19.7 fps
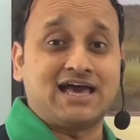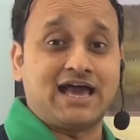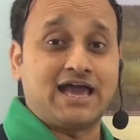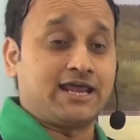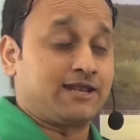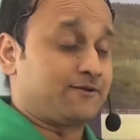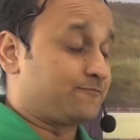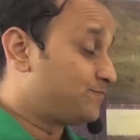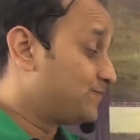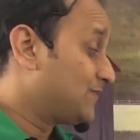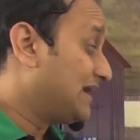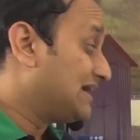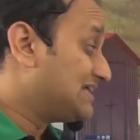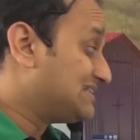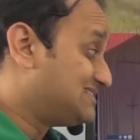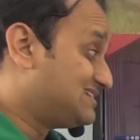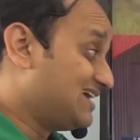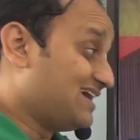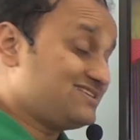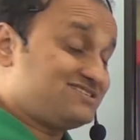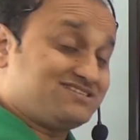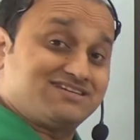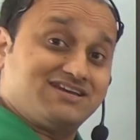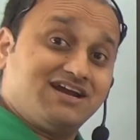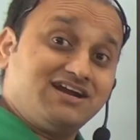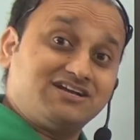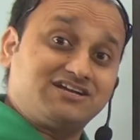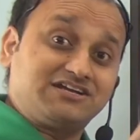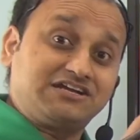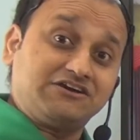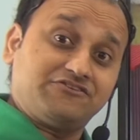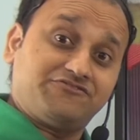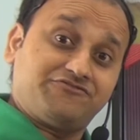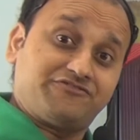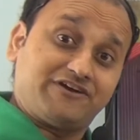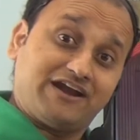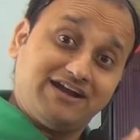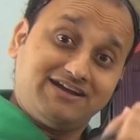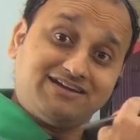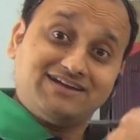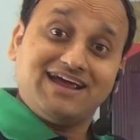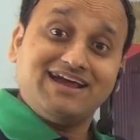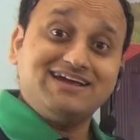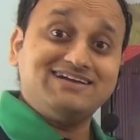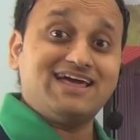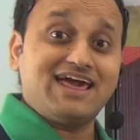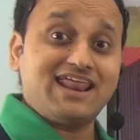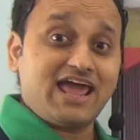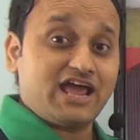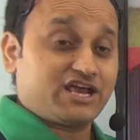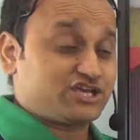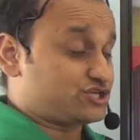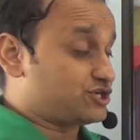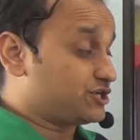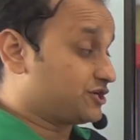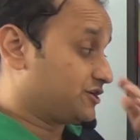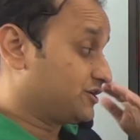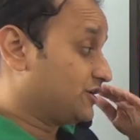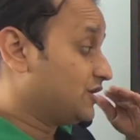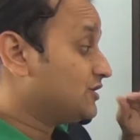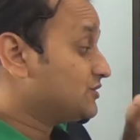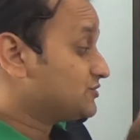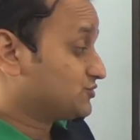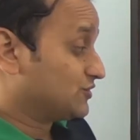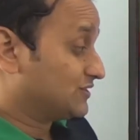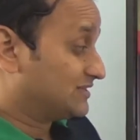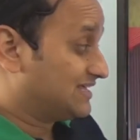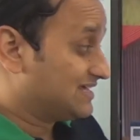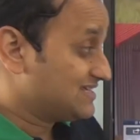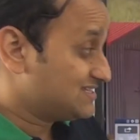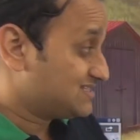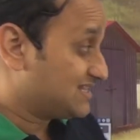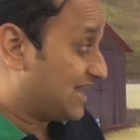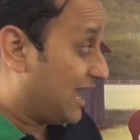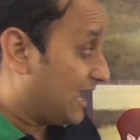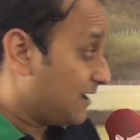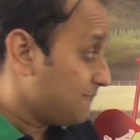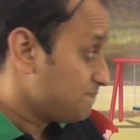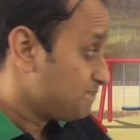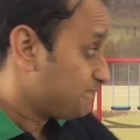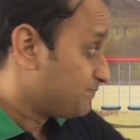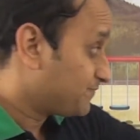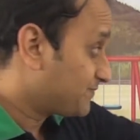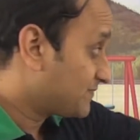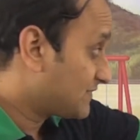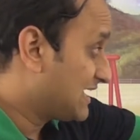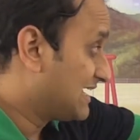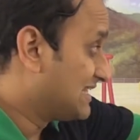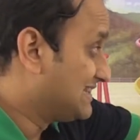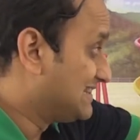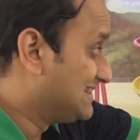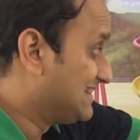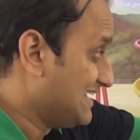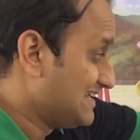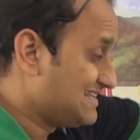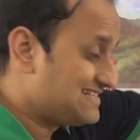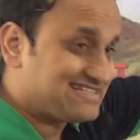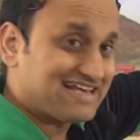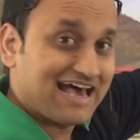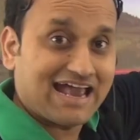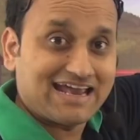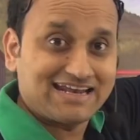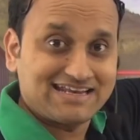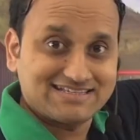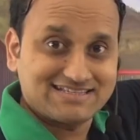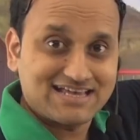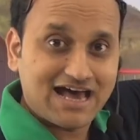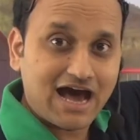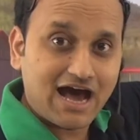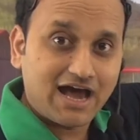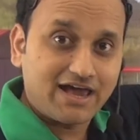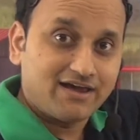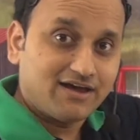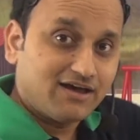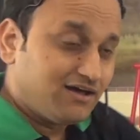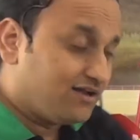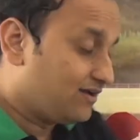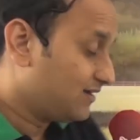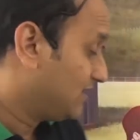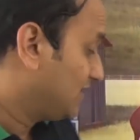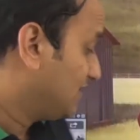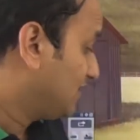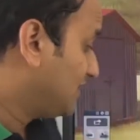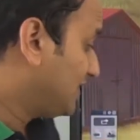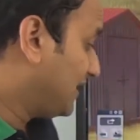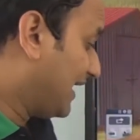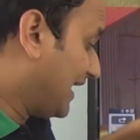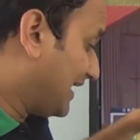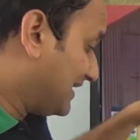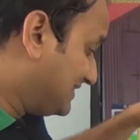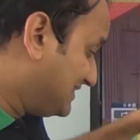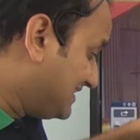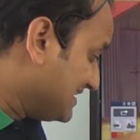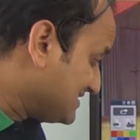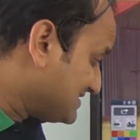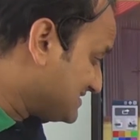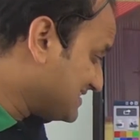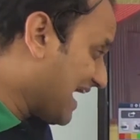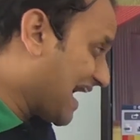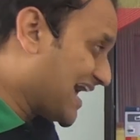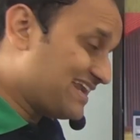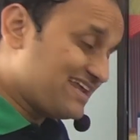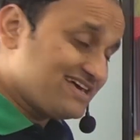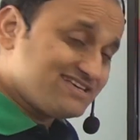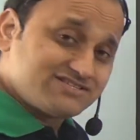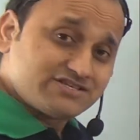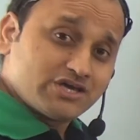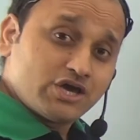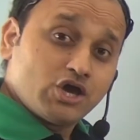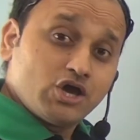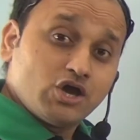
line just in a different direction. So this time this side is higher and this side is